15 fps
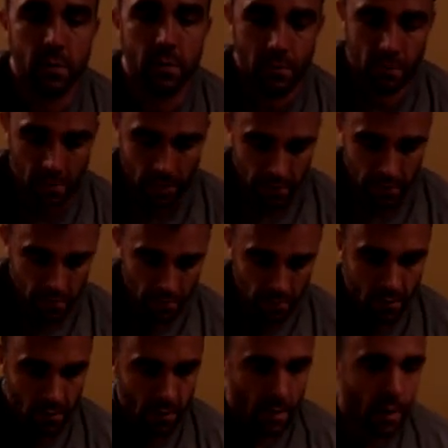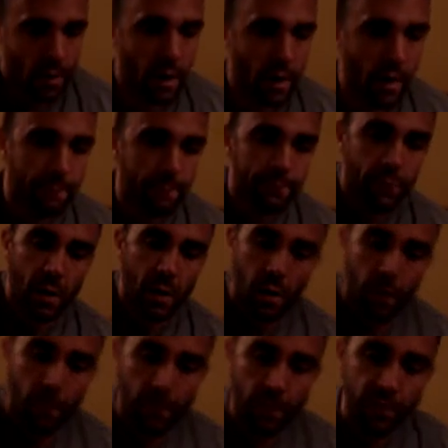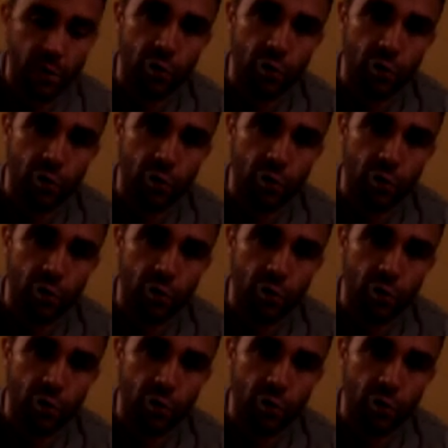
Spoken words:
Okay? But